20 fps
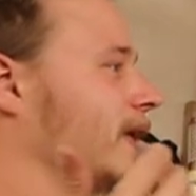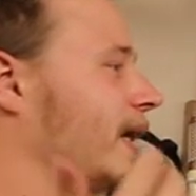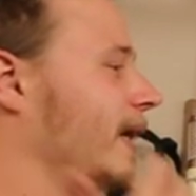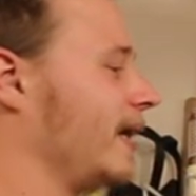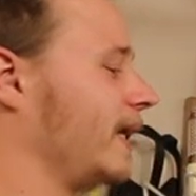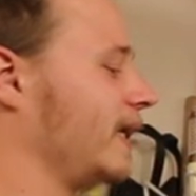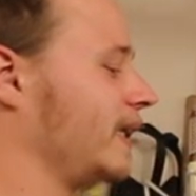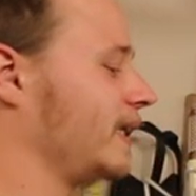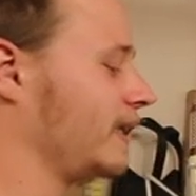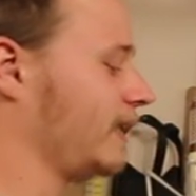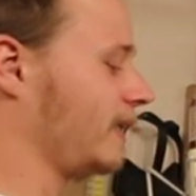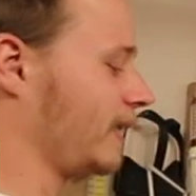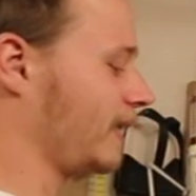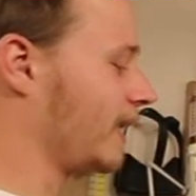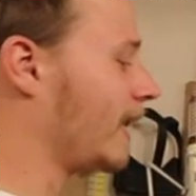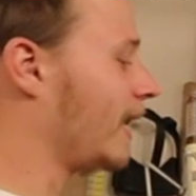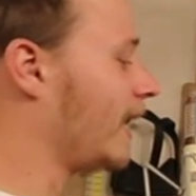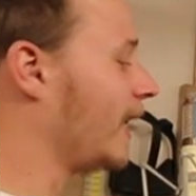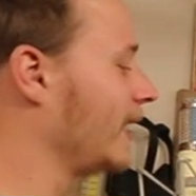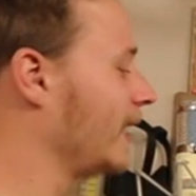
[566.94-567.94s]
and
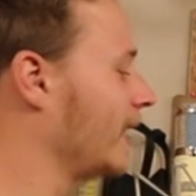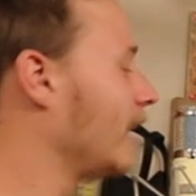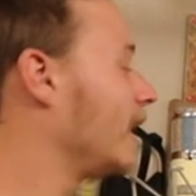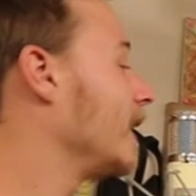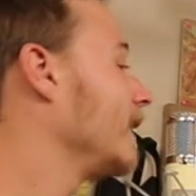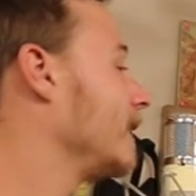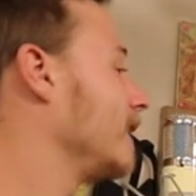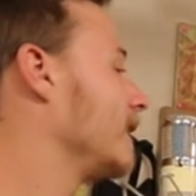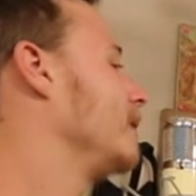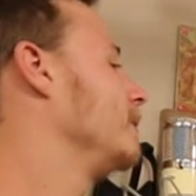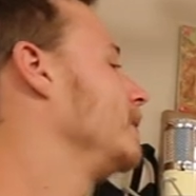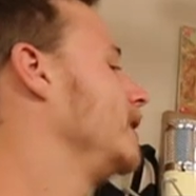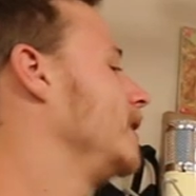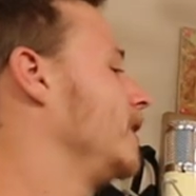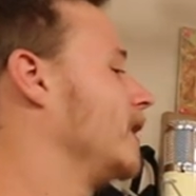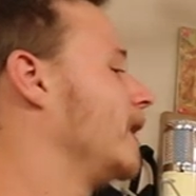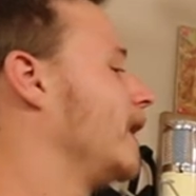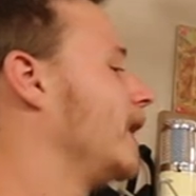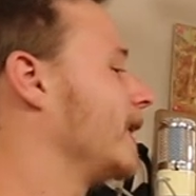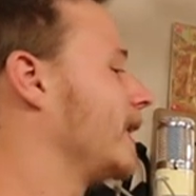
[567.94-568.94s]
I, I, I
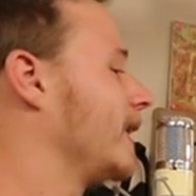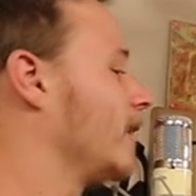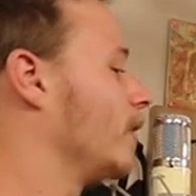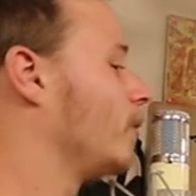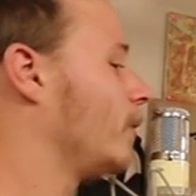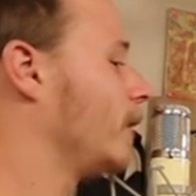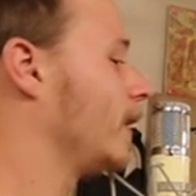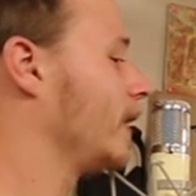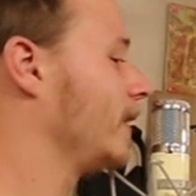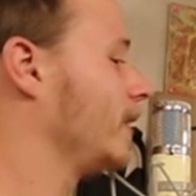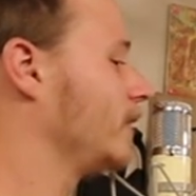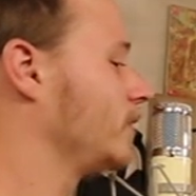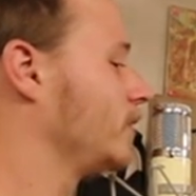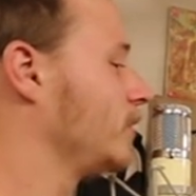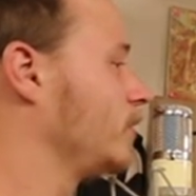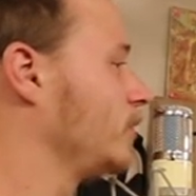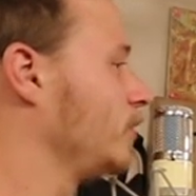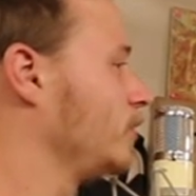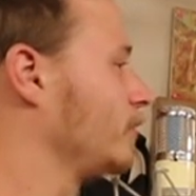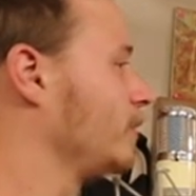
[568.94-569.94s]
mean, I get why this
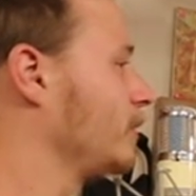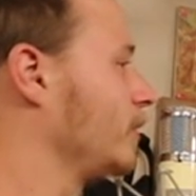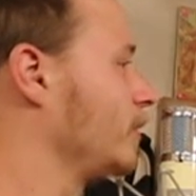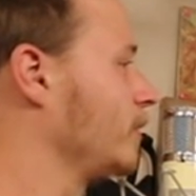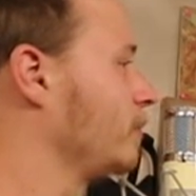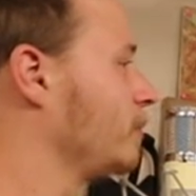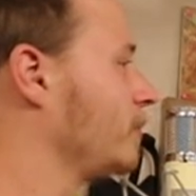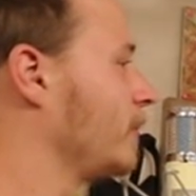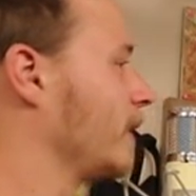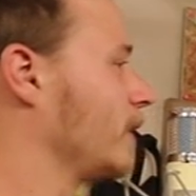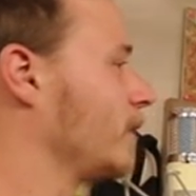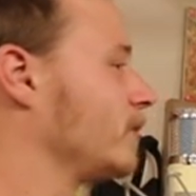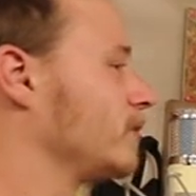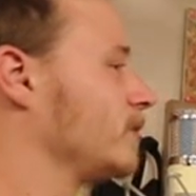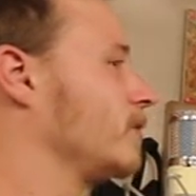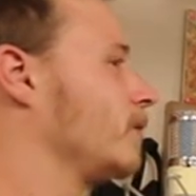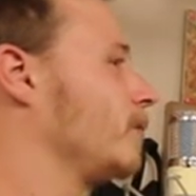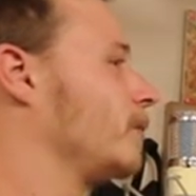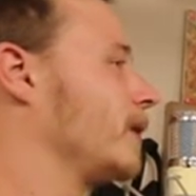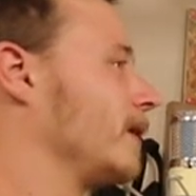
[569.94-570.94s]
is useful, but I
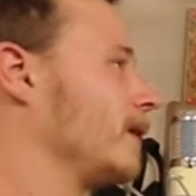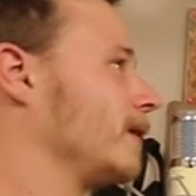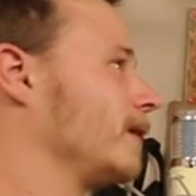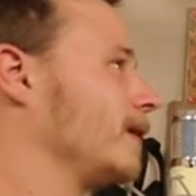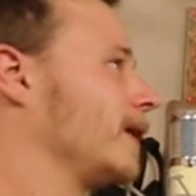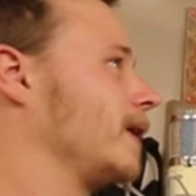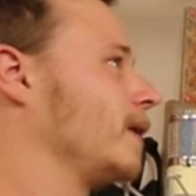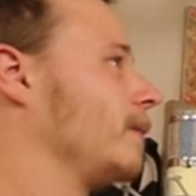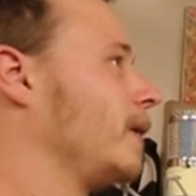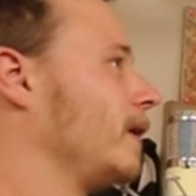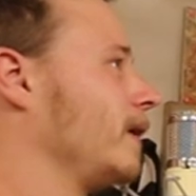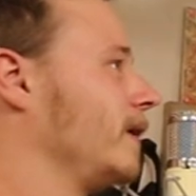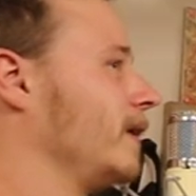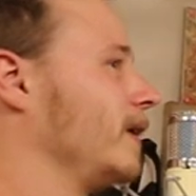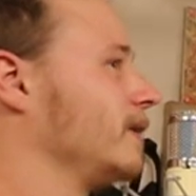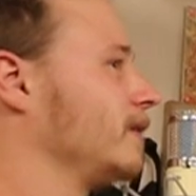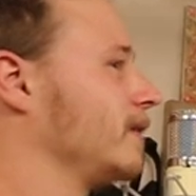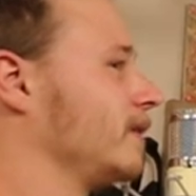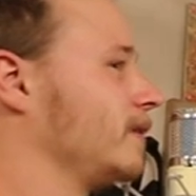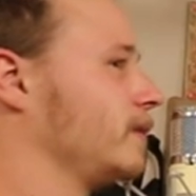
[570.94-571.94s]
also what I like about it
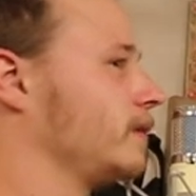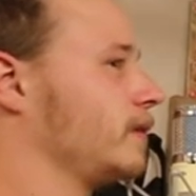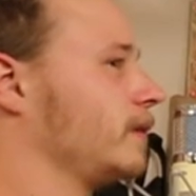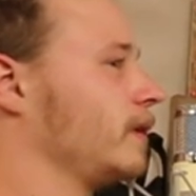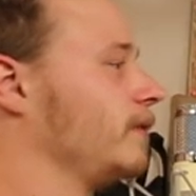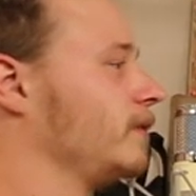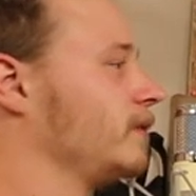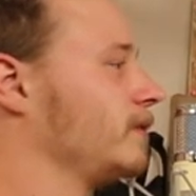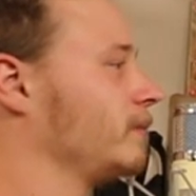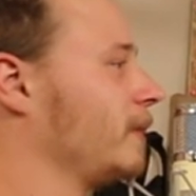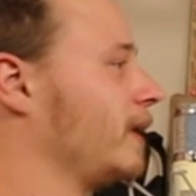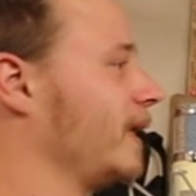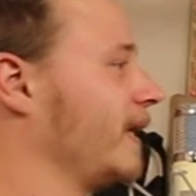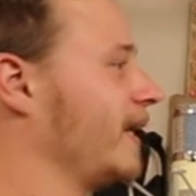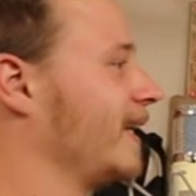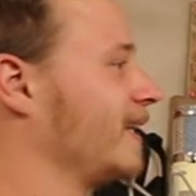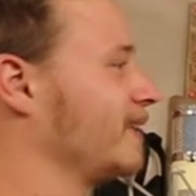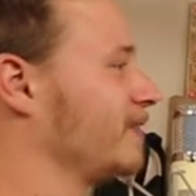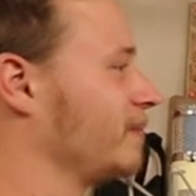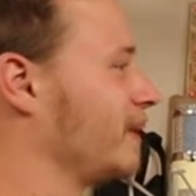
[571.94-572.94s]
is it saves my
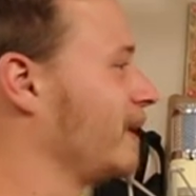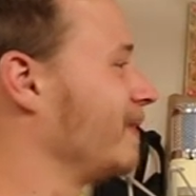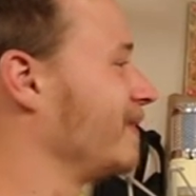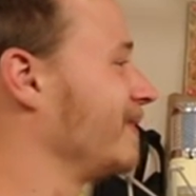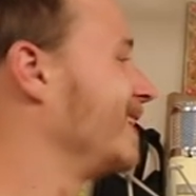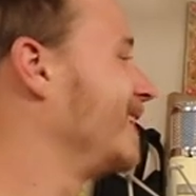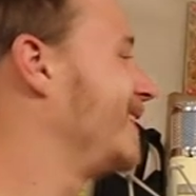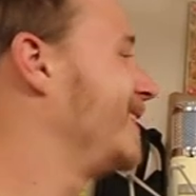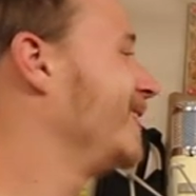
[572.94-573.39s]
ass from having to